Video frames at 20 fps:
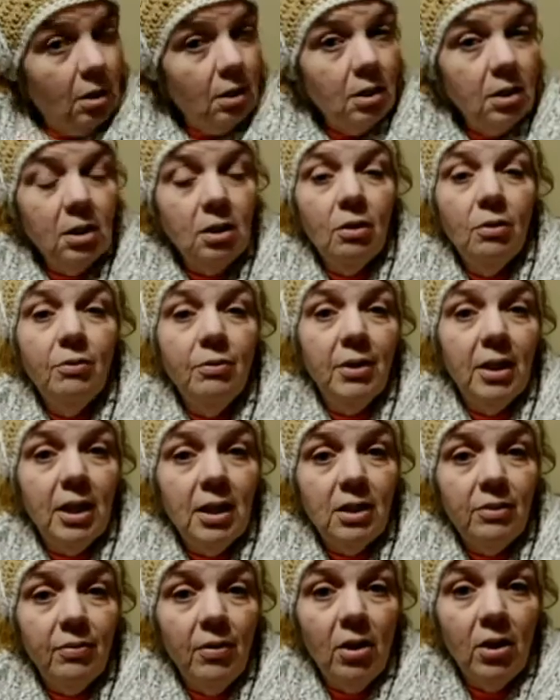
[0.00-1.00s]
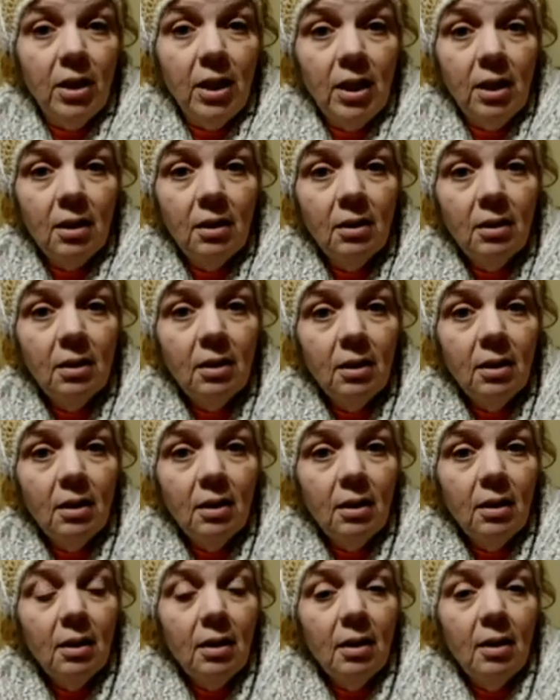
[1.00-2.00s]
snowflakes falling
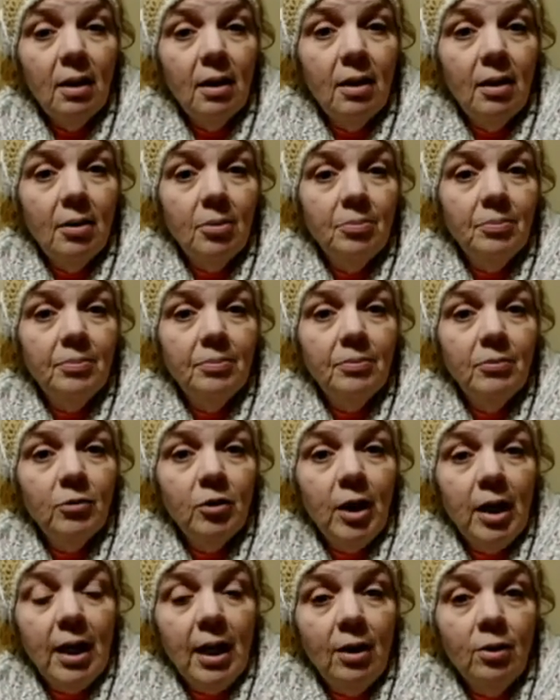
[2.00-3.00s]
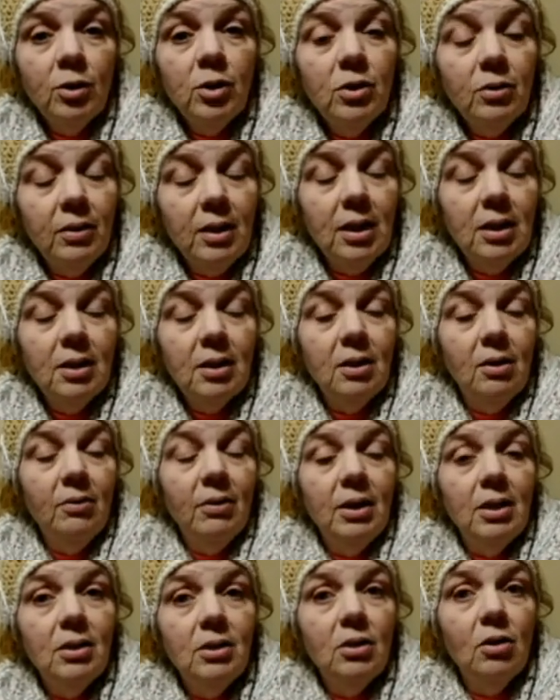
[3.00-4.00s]
um, right now. So it is
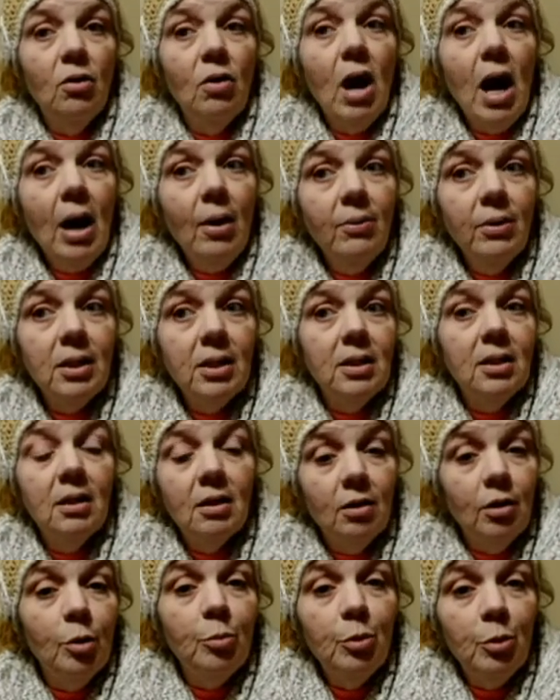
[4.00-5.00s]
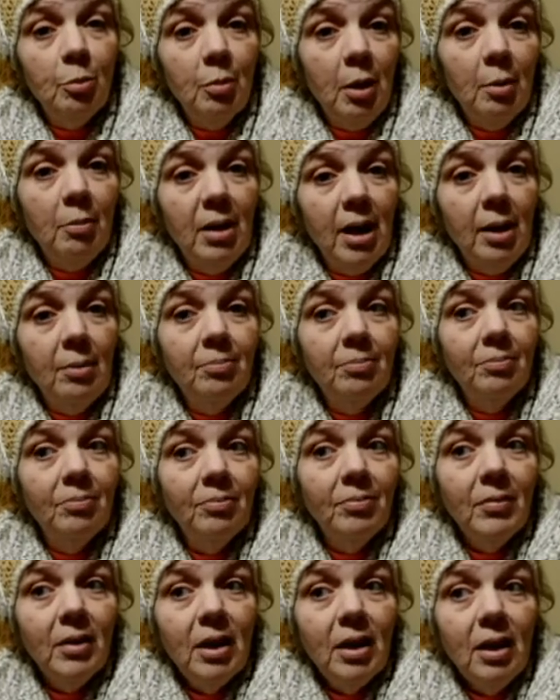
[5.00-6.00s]
snowing. So I want to snuggle up with my babe,
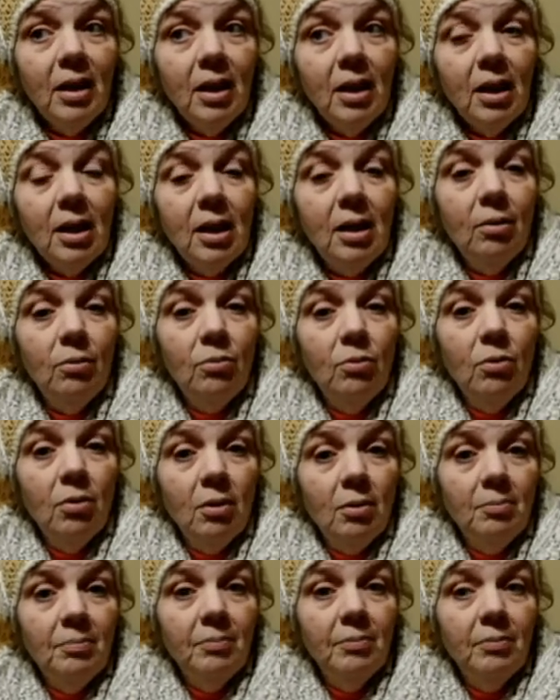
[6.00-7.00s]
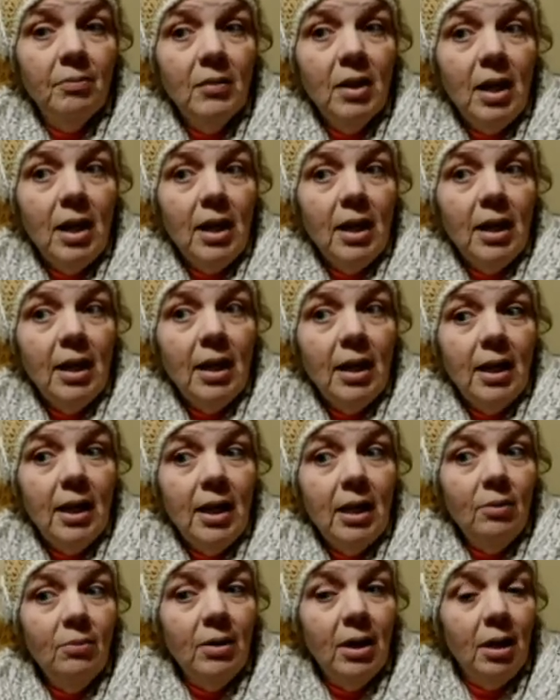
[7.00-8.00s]
get warm.
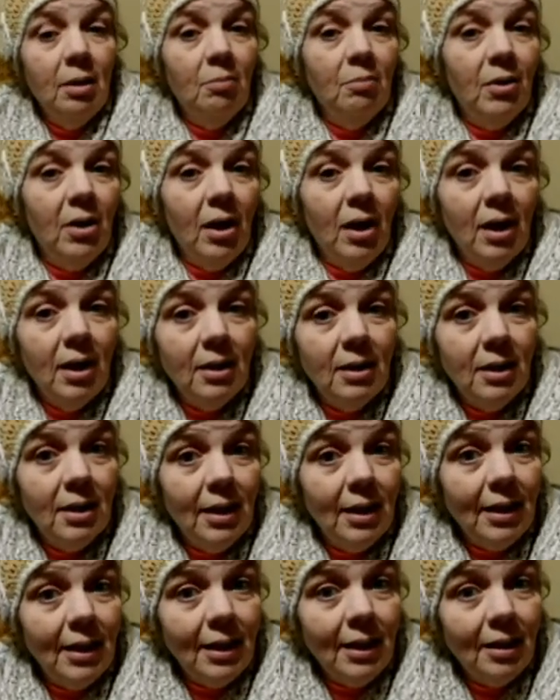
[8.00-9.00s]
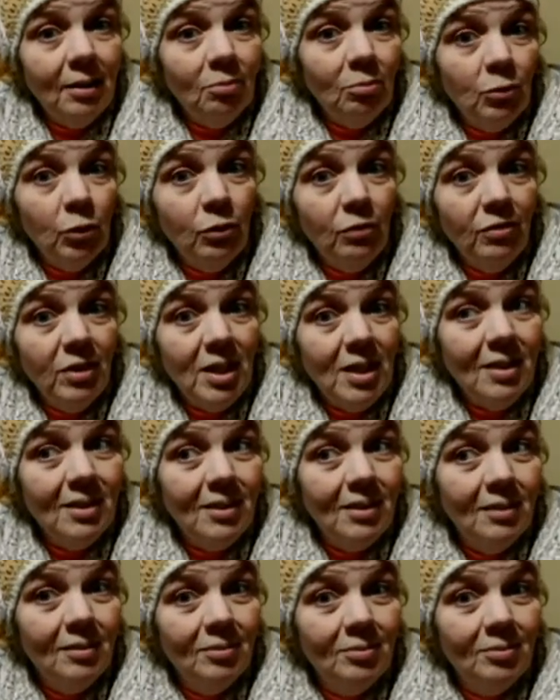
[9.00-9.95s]
He went and bought the It movies